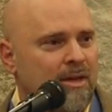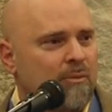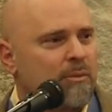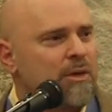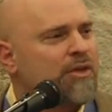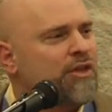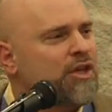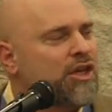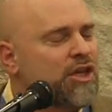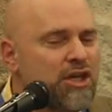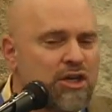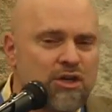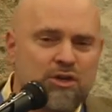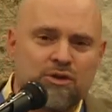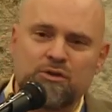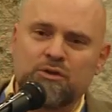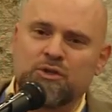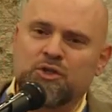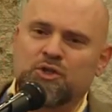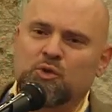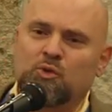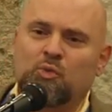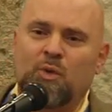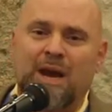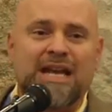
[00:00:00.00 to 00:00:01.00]
with
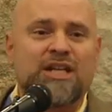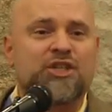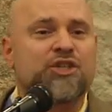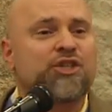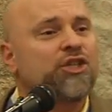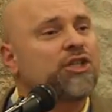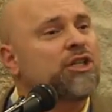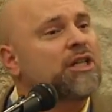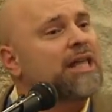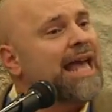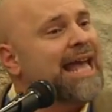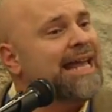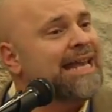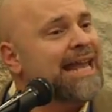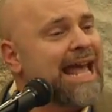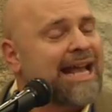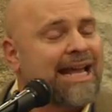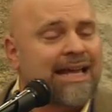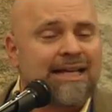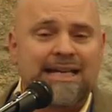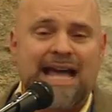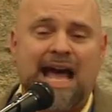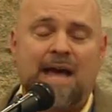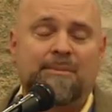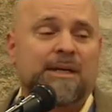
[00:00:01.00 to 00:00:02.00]
huge racial and
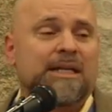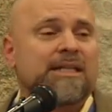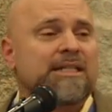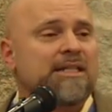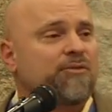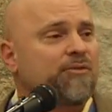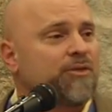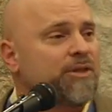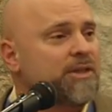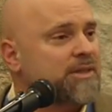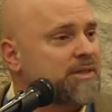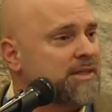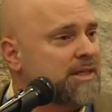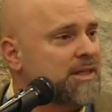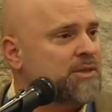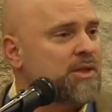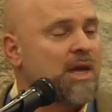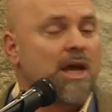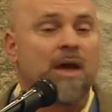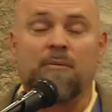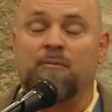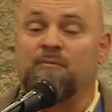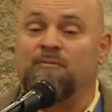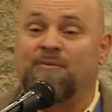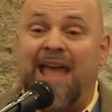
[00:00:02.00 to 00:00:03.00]
economic differences,
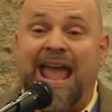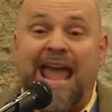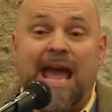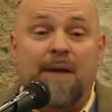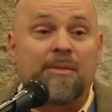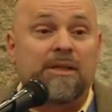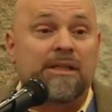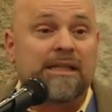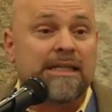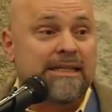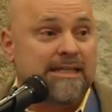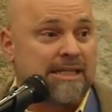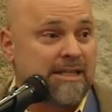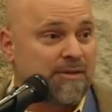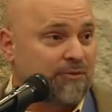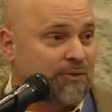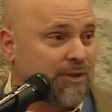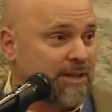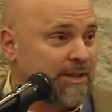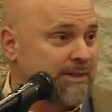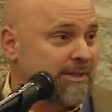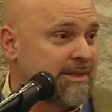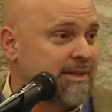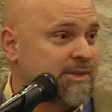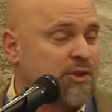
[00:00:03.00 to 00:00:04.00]
family
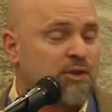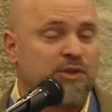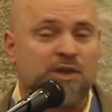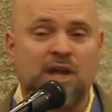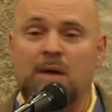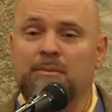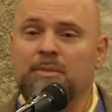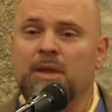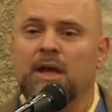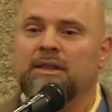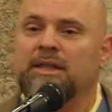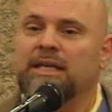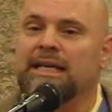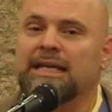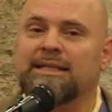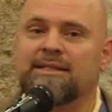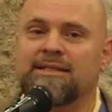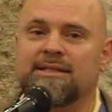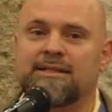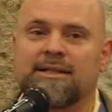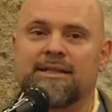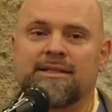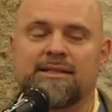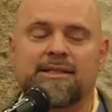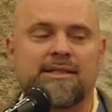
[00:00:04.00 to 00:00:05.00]
differences. There's all the
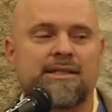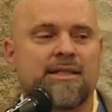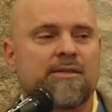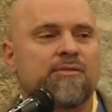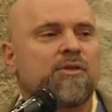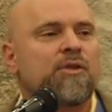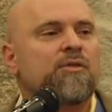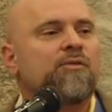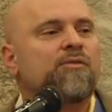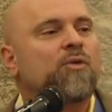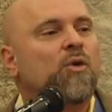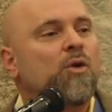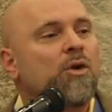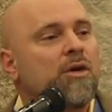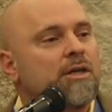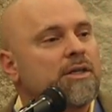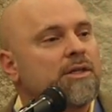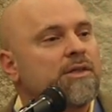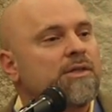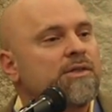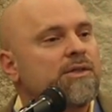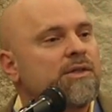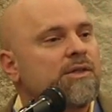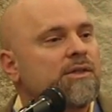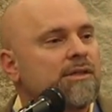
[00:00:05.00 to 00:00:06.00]
incidences of
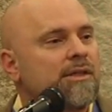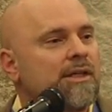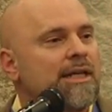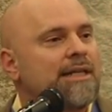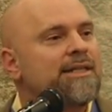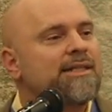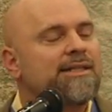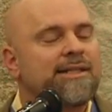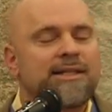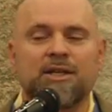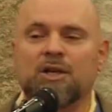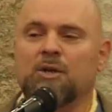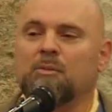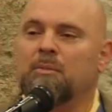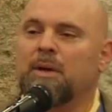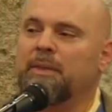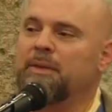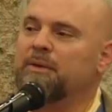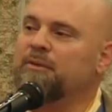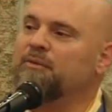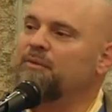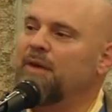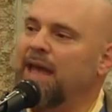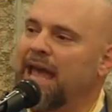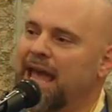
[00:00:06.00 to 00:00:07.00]
divorce and single
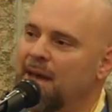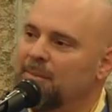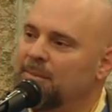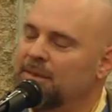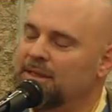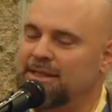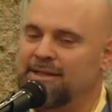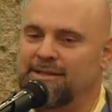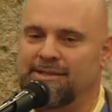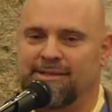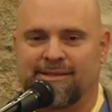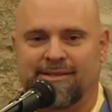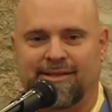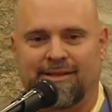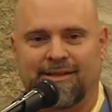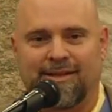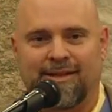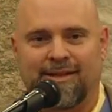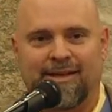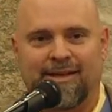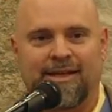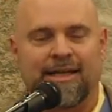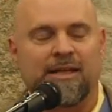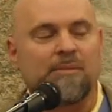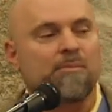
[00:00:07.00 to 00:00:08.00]
mother families
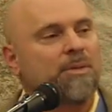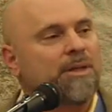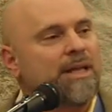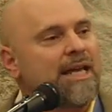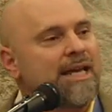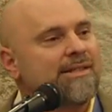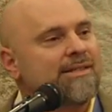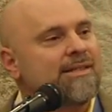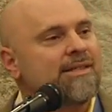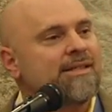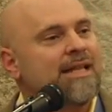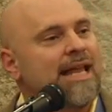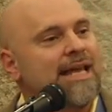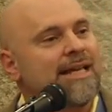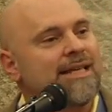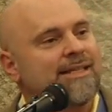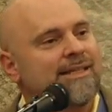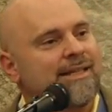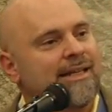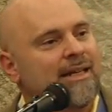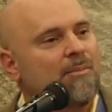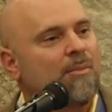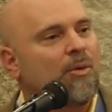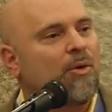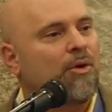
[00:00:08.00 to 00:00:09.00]
in places like
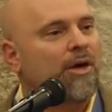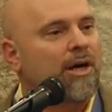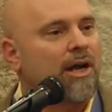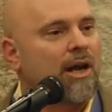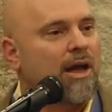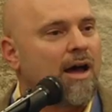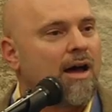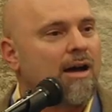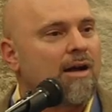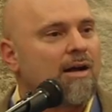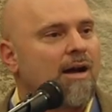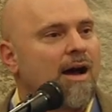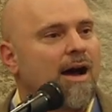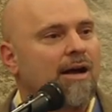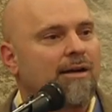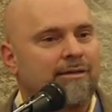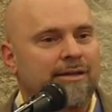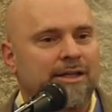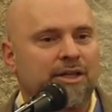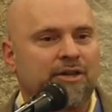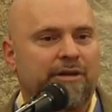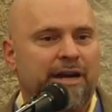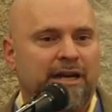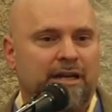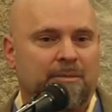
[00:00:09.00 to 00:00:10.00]
Singapore and Hong Kong
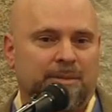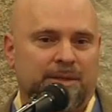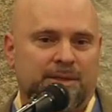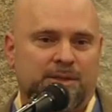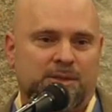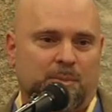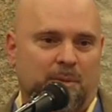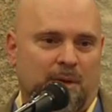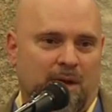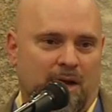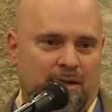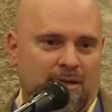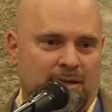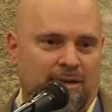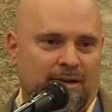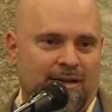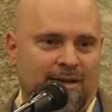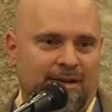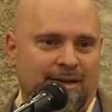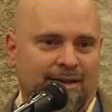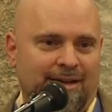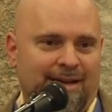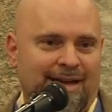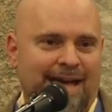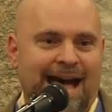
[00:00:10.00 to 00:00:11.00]
are incredibly small.
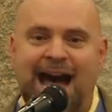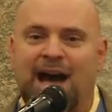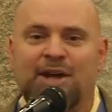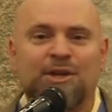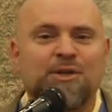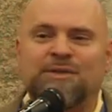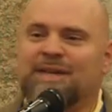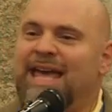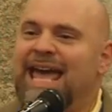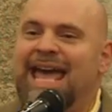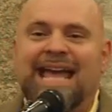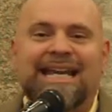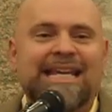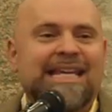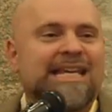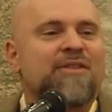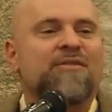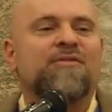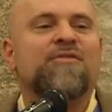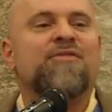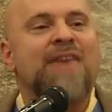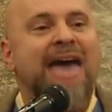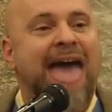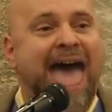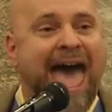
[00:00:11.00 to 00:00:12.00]
How does any
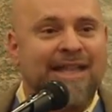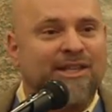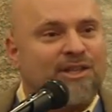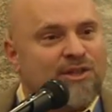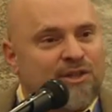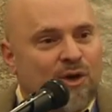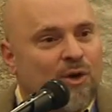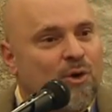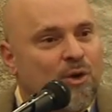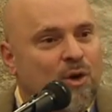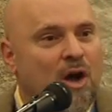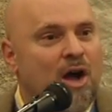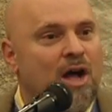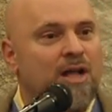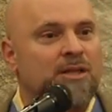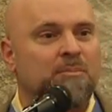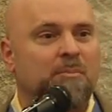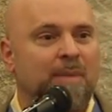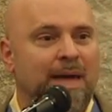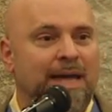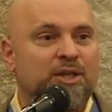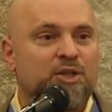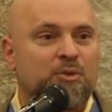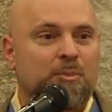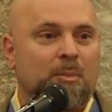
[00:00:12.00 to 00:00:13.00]
of that
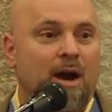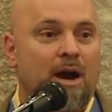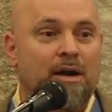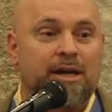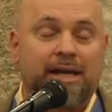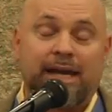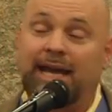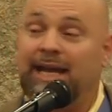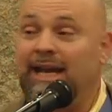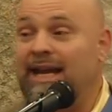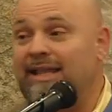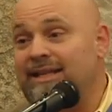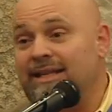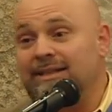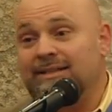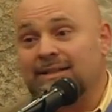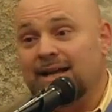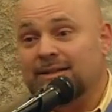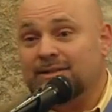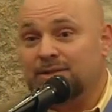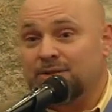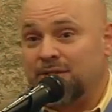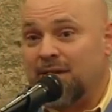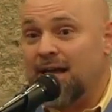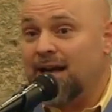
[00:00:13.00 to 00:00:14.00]
so-called benchmarking, and I think
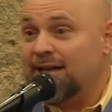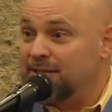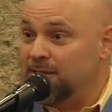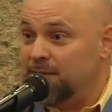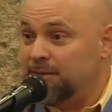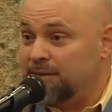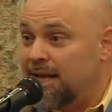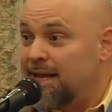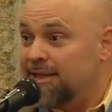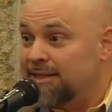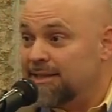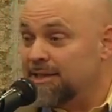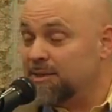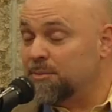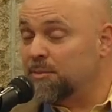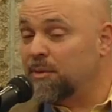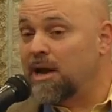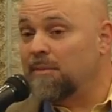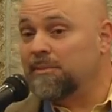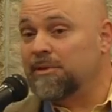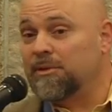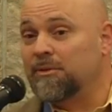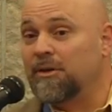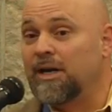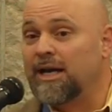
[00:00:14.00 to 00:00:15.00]
Dr. Stotsky is
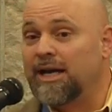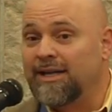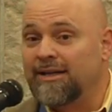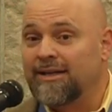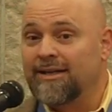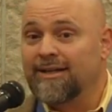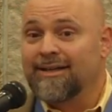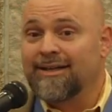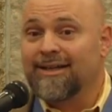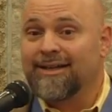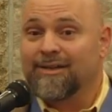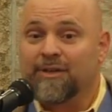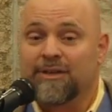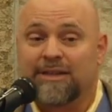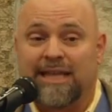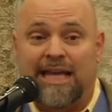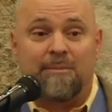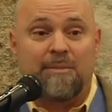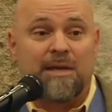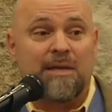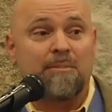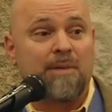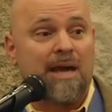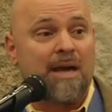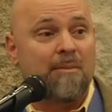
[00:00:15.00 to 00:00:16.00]
probably right, what
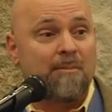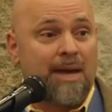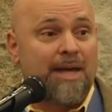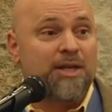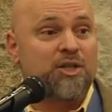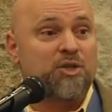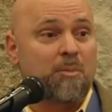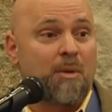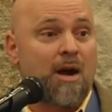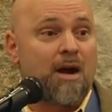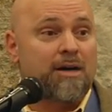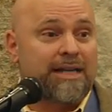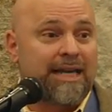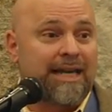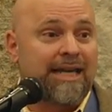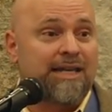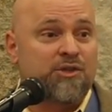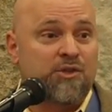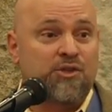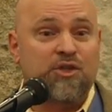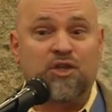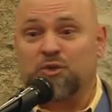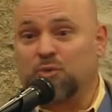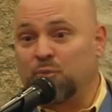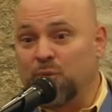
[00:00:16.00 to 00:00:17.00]
they mean by benchmarking
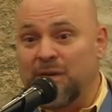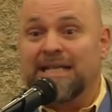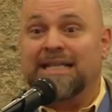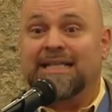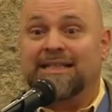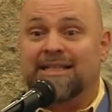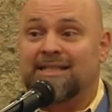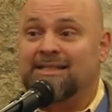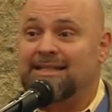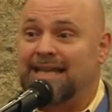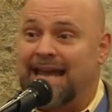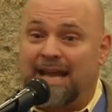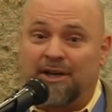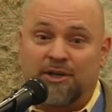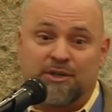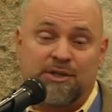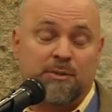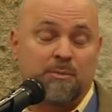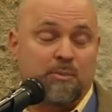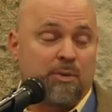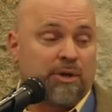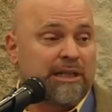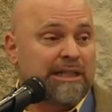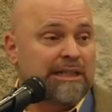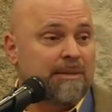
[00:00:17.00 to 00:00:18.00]
is just reading the standards
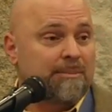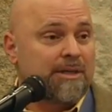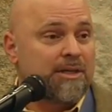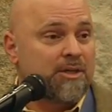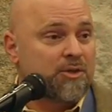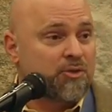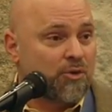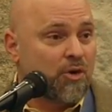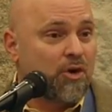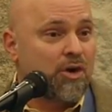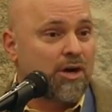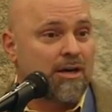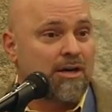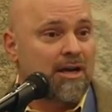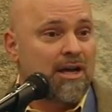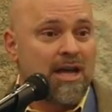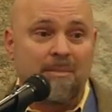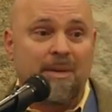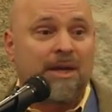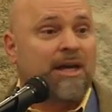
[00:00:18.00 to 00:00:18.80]
and putting them in a drawer.